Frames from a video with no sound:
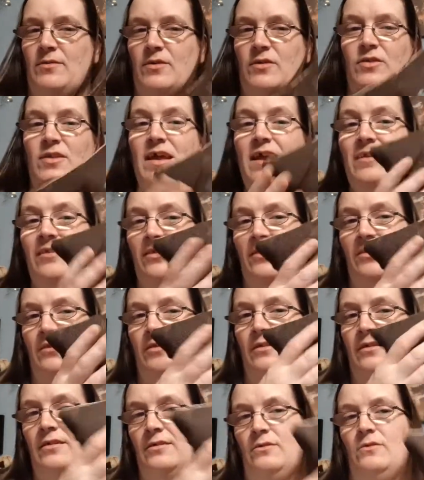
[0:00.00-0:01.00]
Because
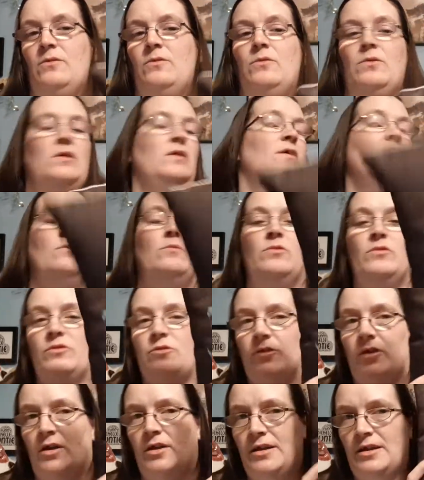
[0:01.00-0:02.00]
this, it was
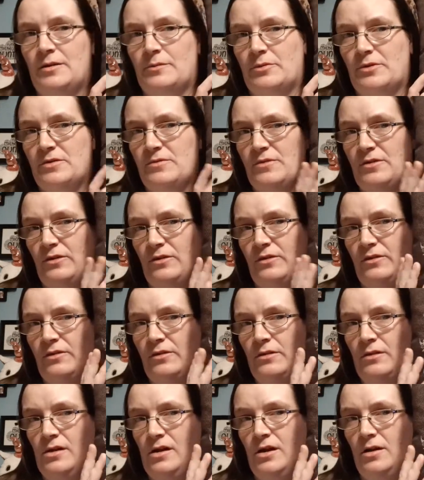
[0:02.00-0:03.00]
in a previous
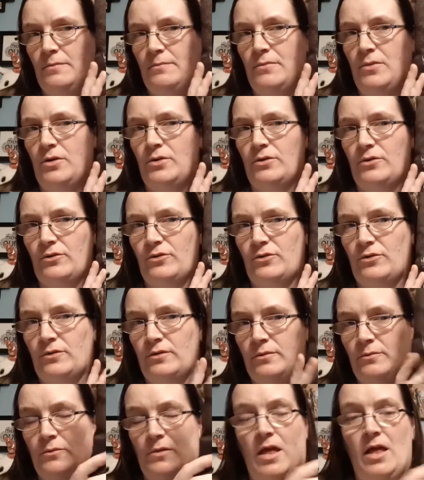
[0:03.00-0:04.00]
box.
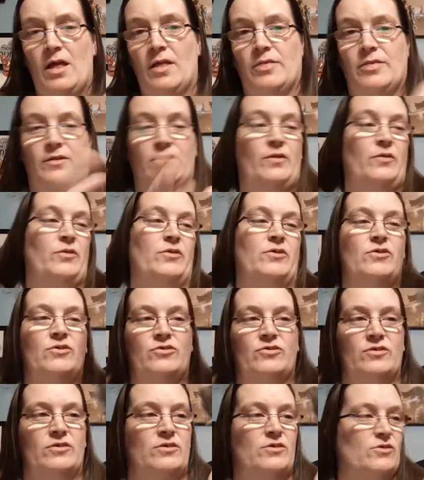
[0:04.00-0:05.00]
Not the
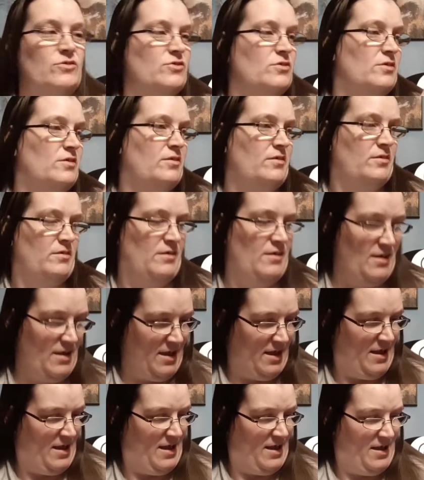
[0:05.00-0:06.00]
cushion. The cushion's
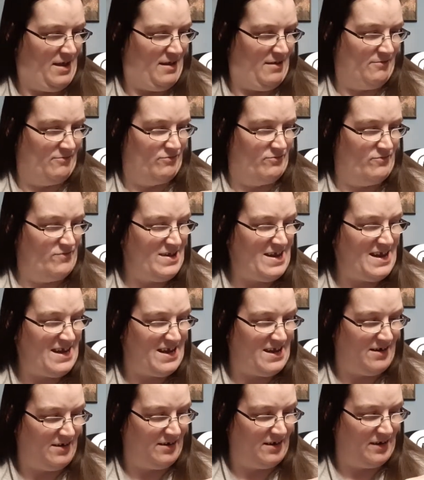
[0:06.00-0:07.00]

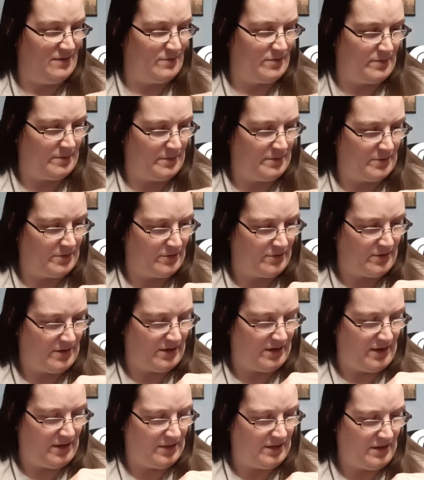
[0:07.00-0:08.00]
really ugly, if I remember
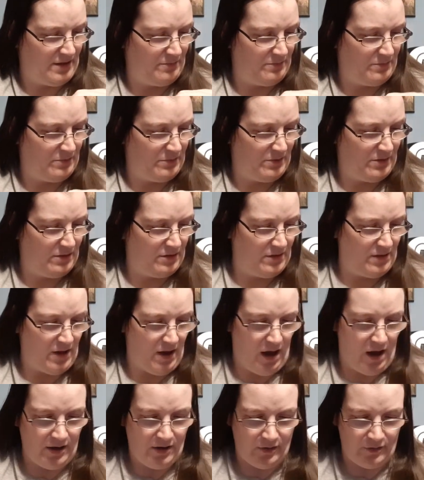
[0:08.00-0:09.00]
correctly.
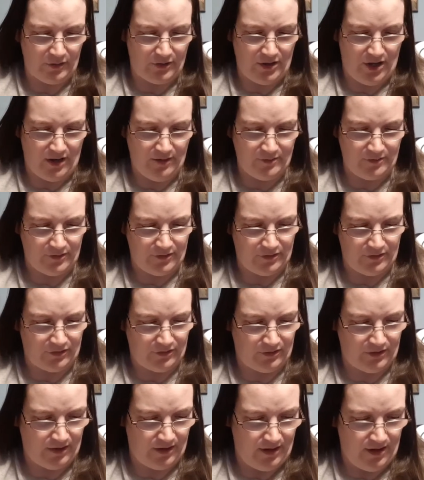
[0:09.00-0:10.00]
I got the
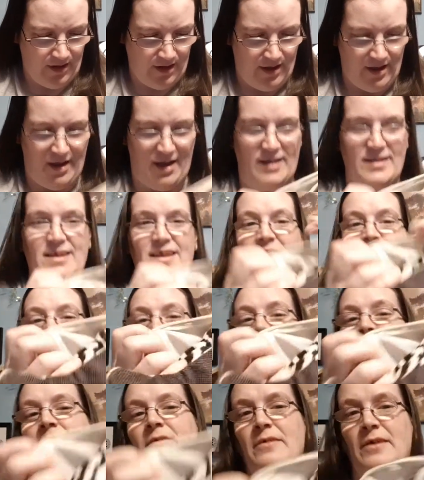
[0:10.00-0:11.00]
covers. And
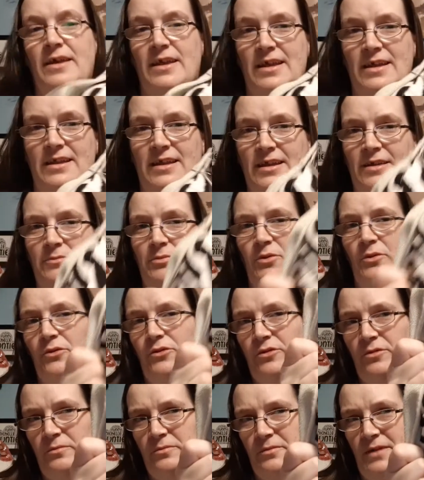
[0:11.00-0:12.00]
yeah, he'd bought
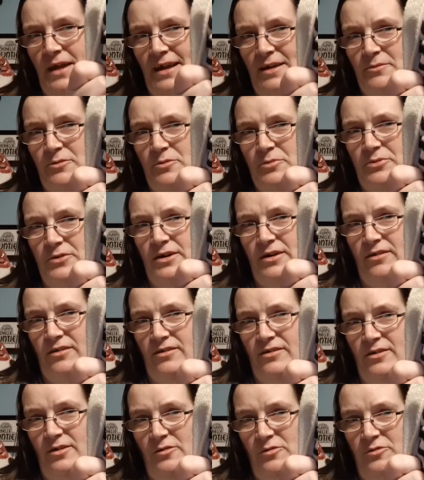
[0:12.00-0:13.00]
some animal print
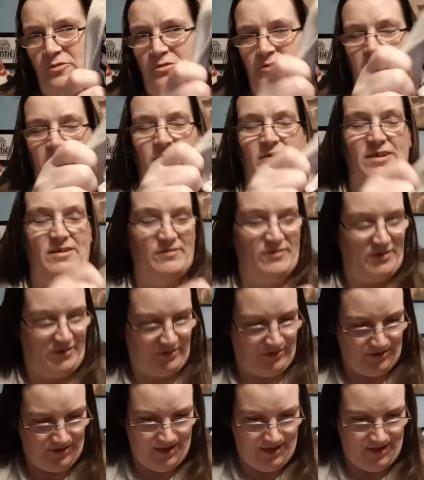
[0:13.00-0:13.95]
stuff. Really gross.